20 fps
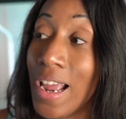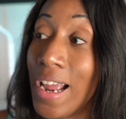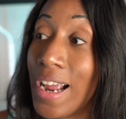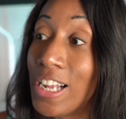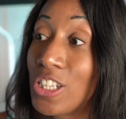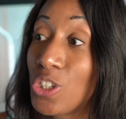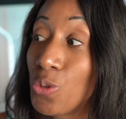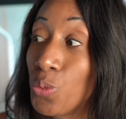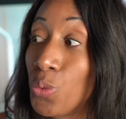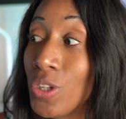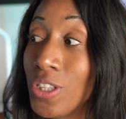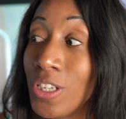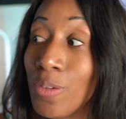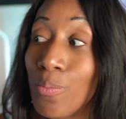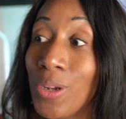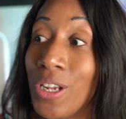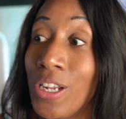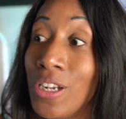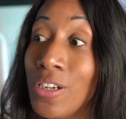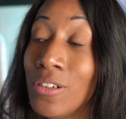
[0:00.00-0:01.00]
It's really
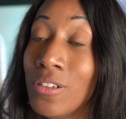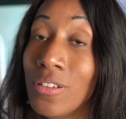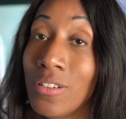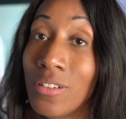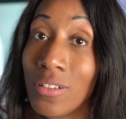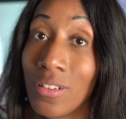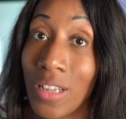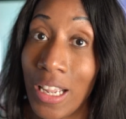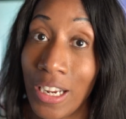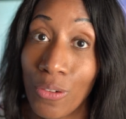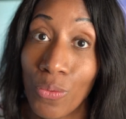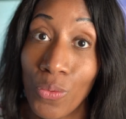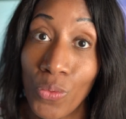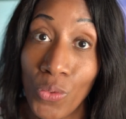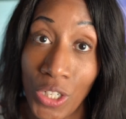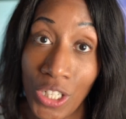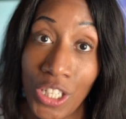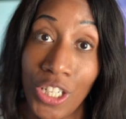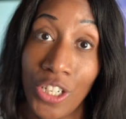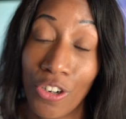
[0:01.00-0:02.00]
been like
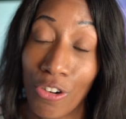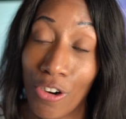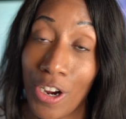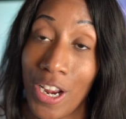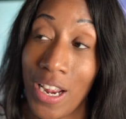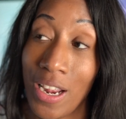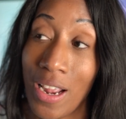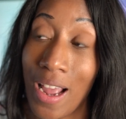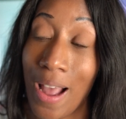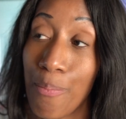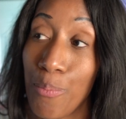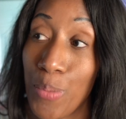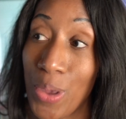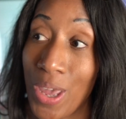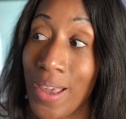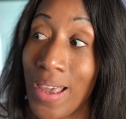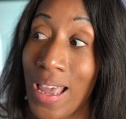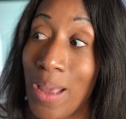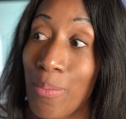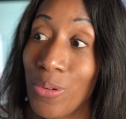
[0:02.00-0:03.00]
really great at
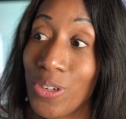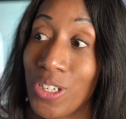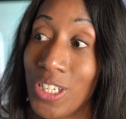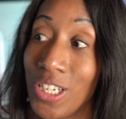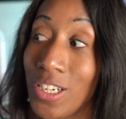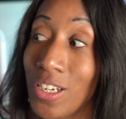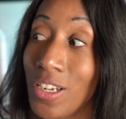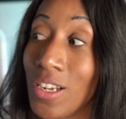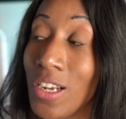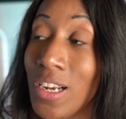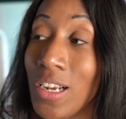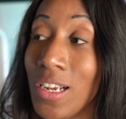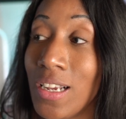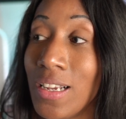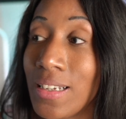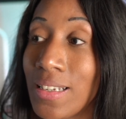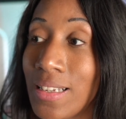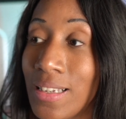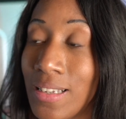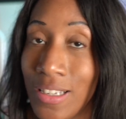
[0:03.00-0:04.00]
being able to
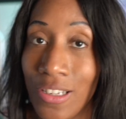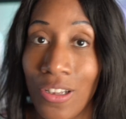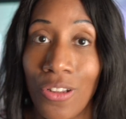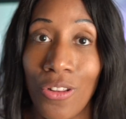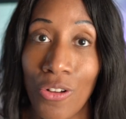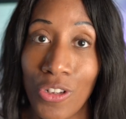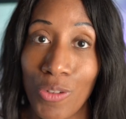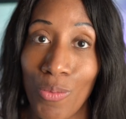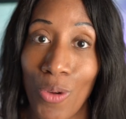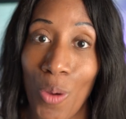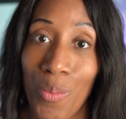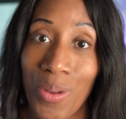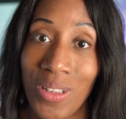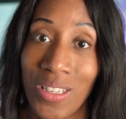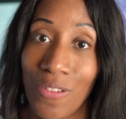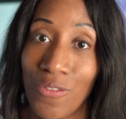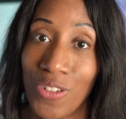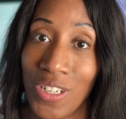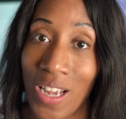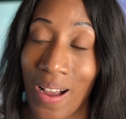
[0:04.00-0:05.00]
seal those moments
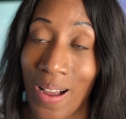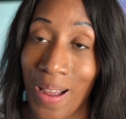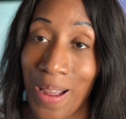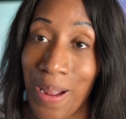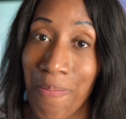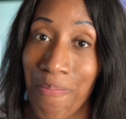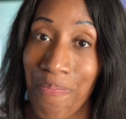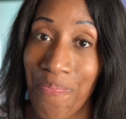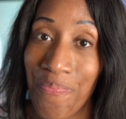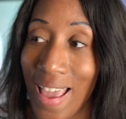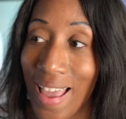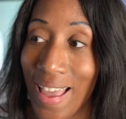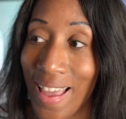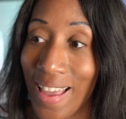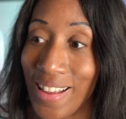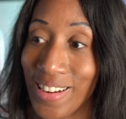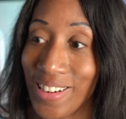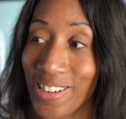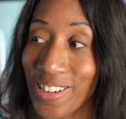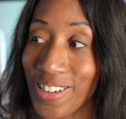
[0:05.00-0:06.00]
of time
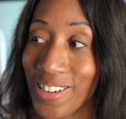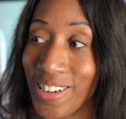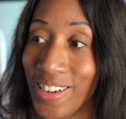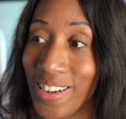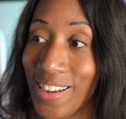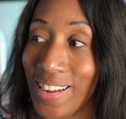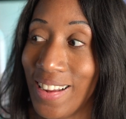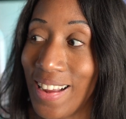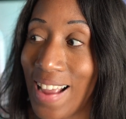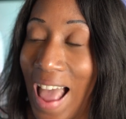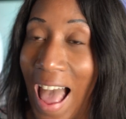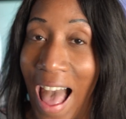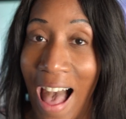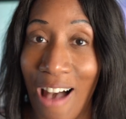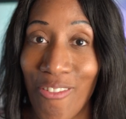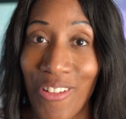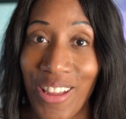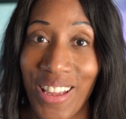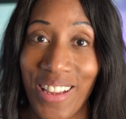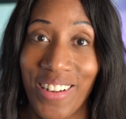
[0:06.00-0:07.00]
and
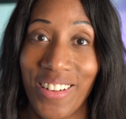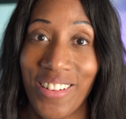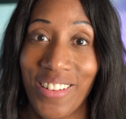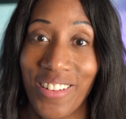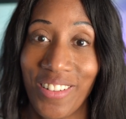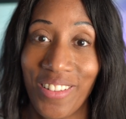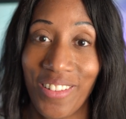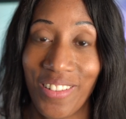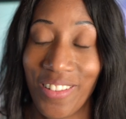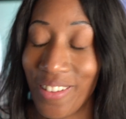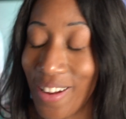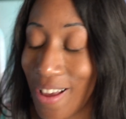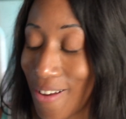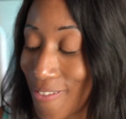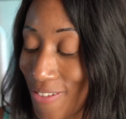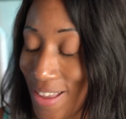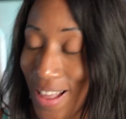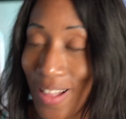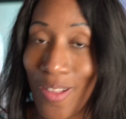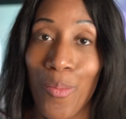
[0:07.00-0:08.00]
have it
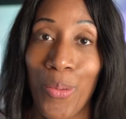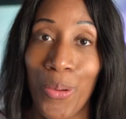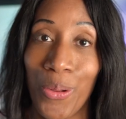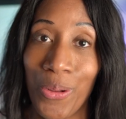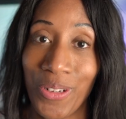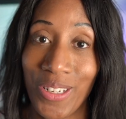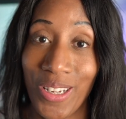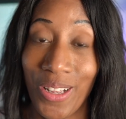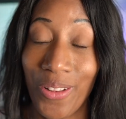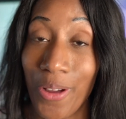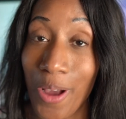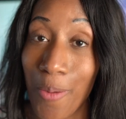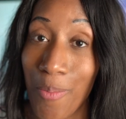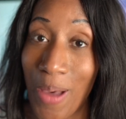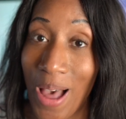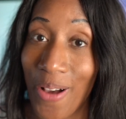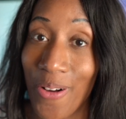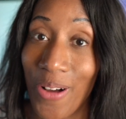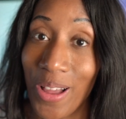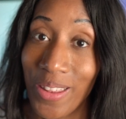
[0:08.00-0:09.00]
available to look
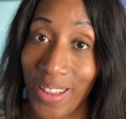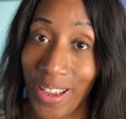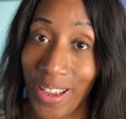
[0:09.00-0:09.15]
back on